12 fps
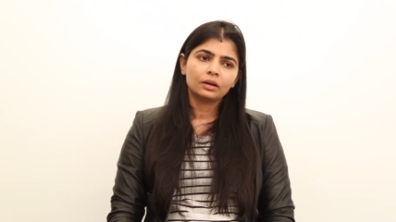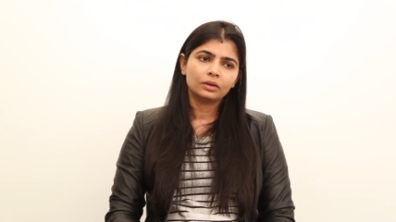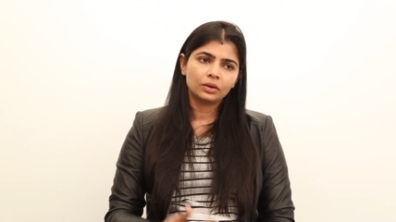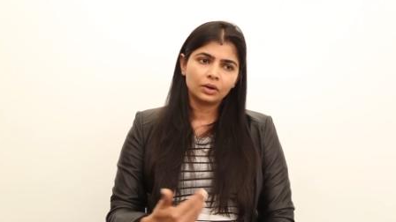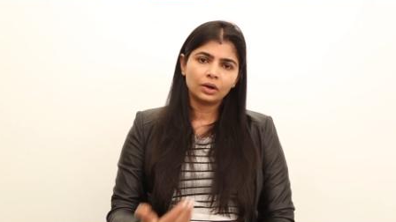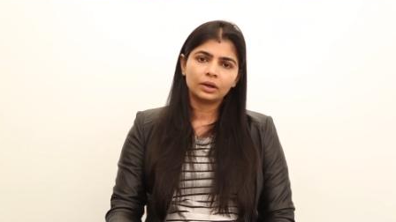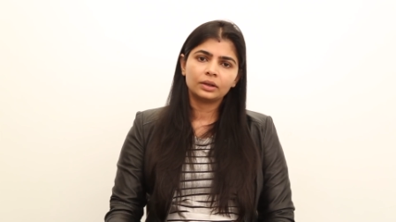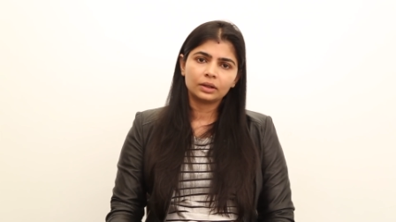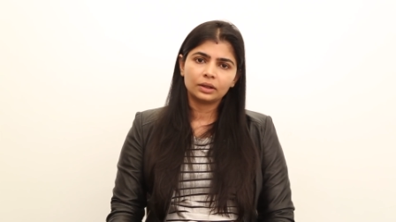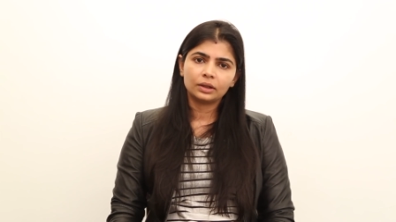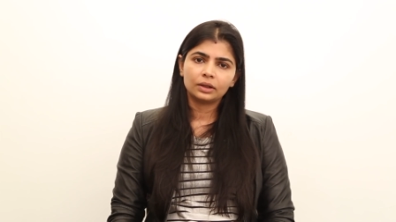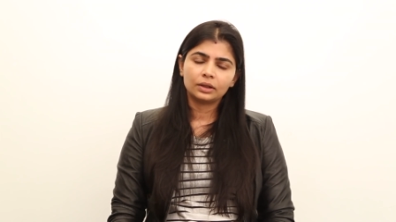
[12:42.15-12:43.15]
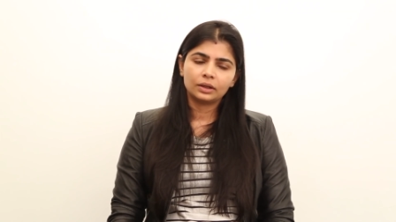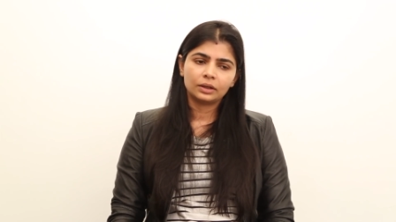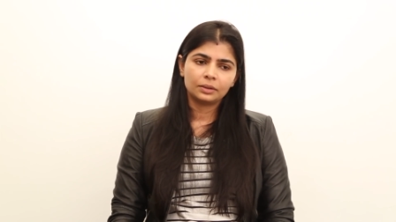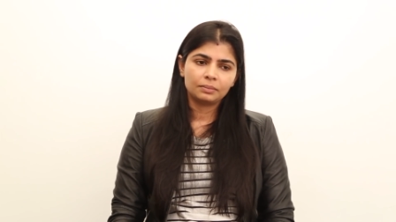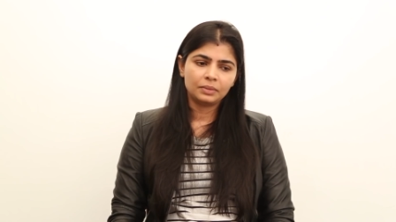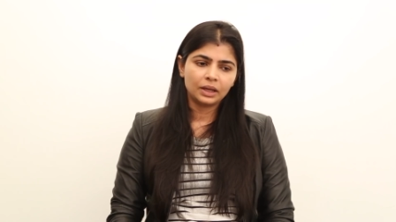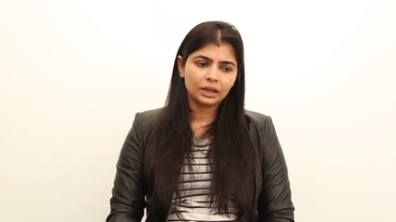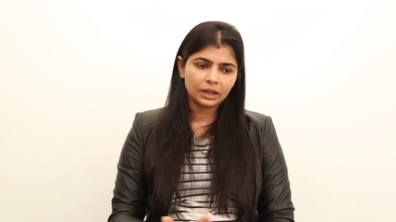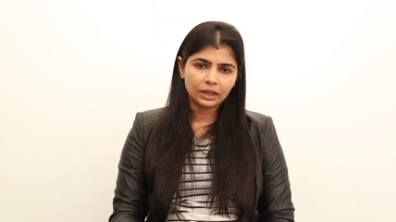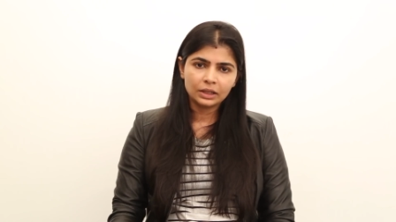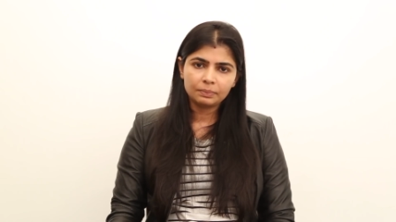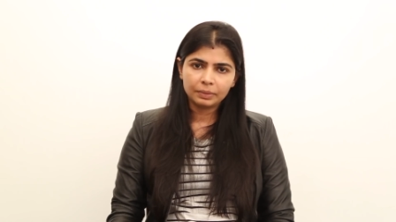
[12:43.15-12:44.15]
not uh, make
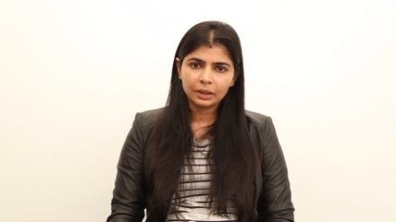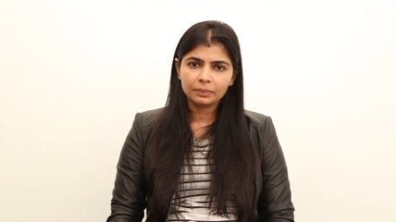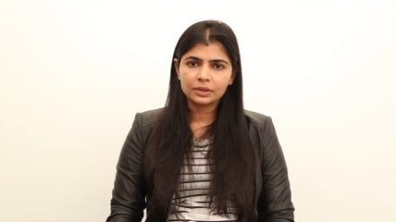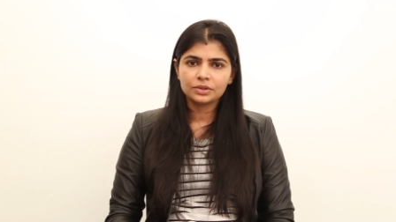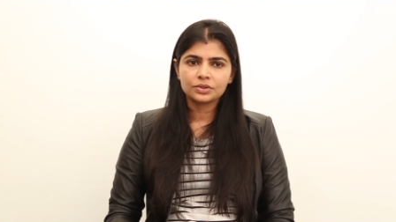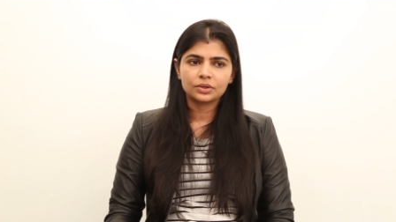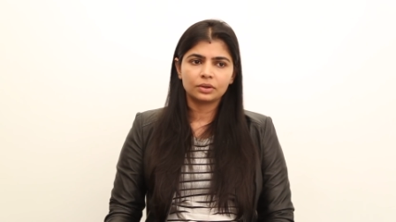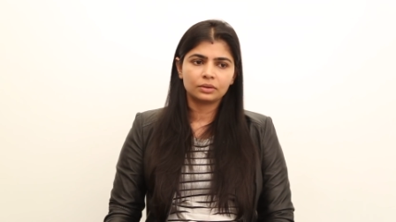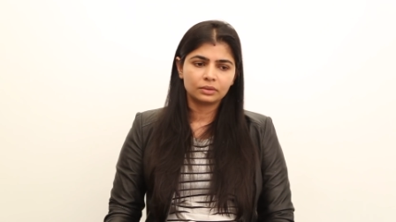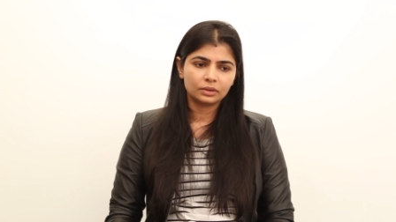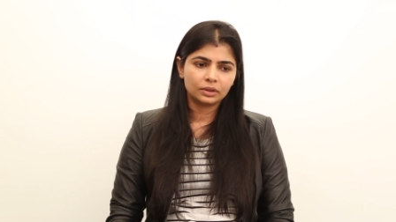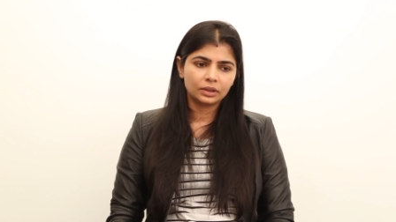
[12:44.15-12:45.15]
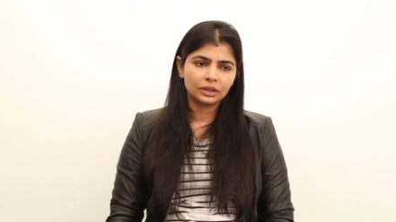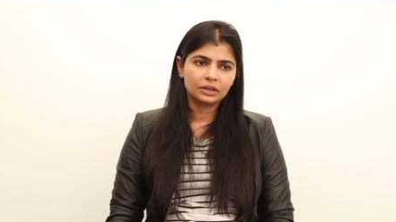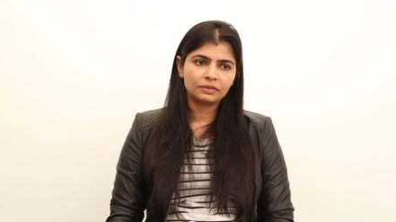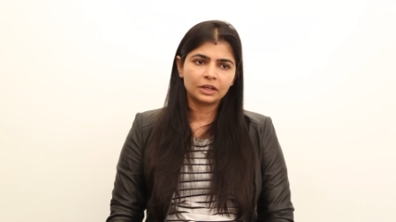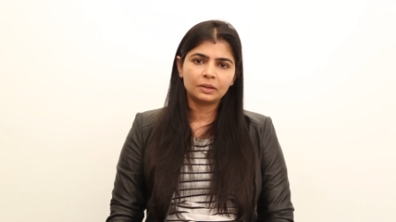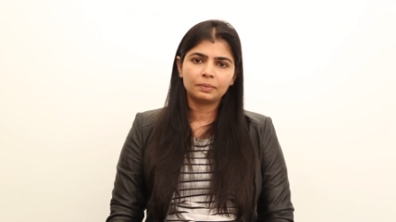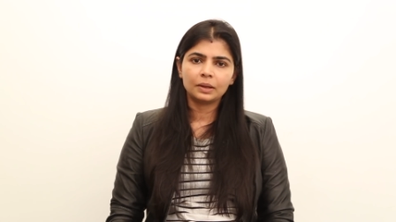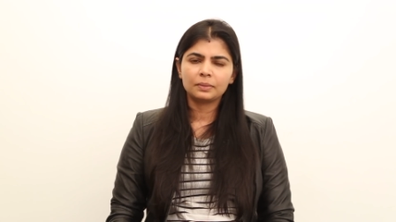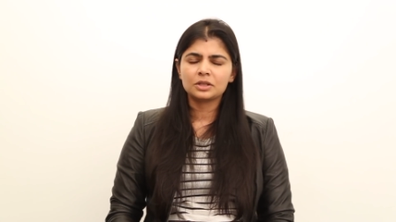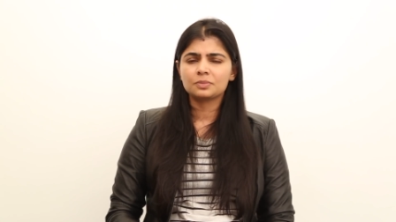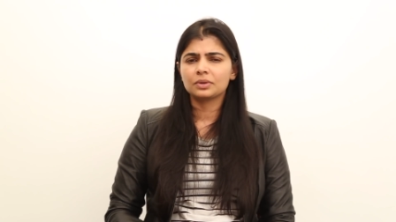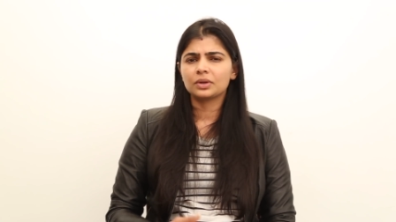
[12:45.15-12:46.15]
any payments or uh, give any
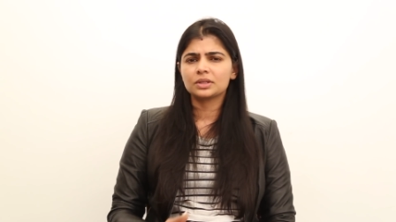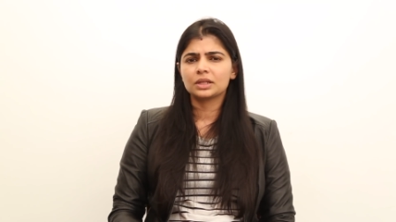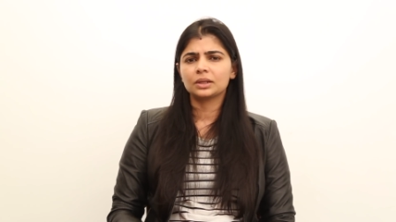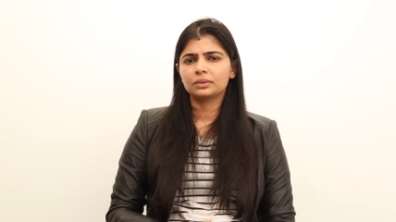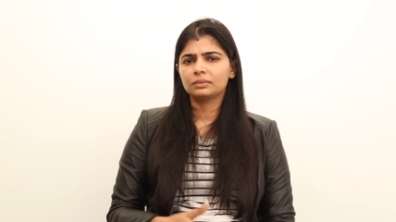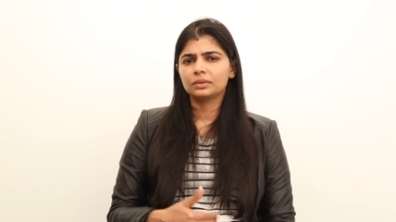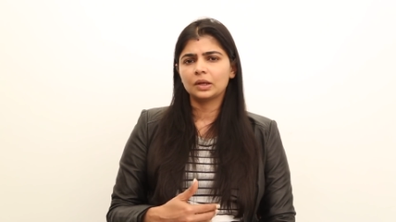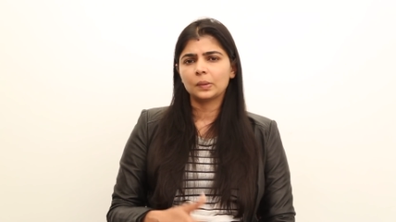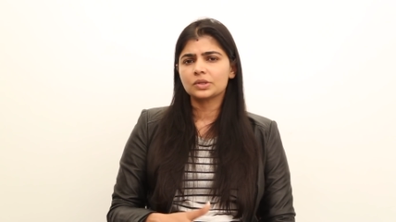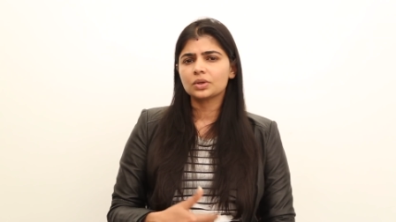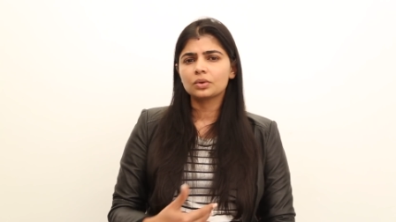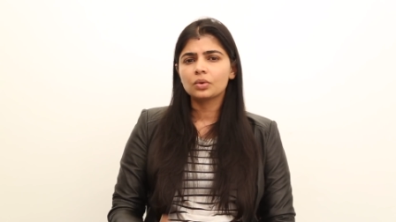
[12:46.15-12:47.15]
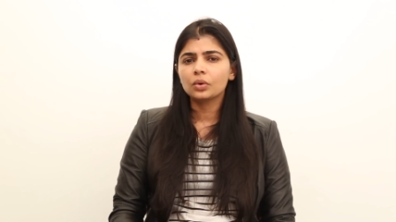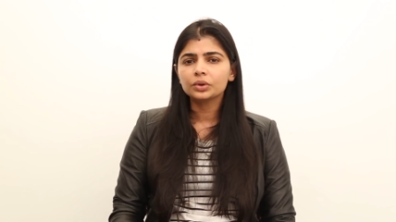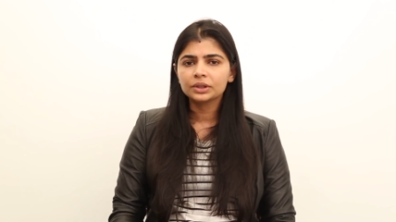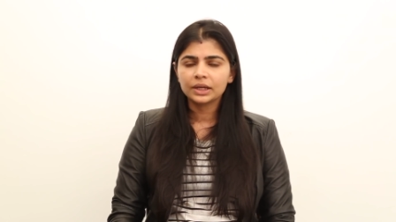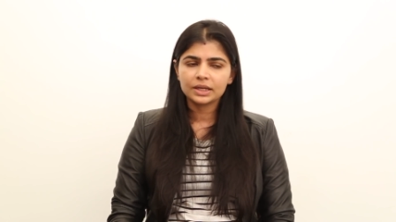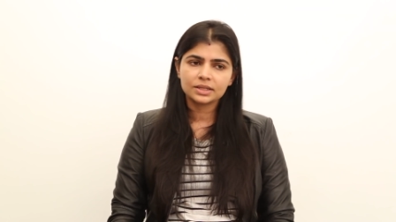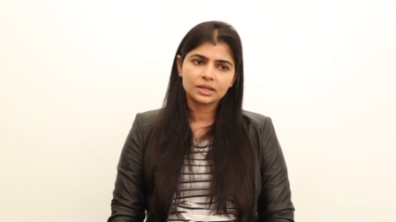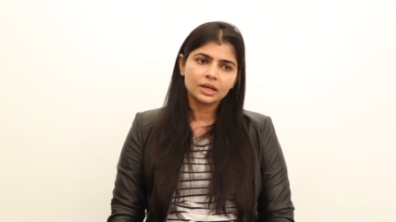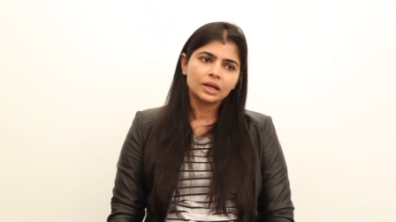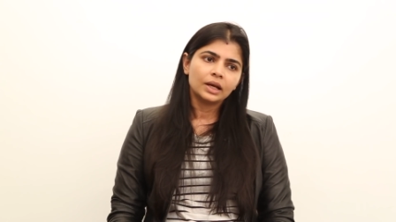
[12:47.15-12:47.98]
payments because there, there was a court case.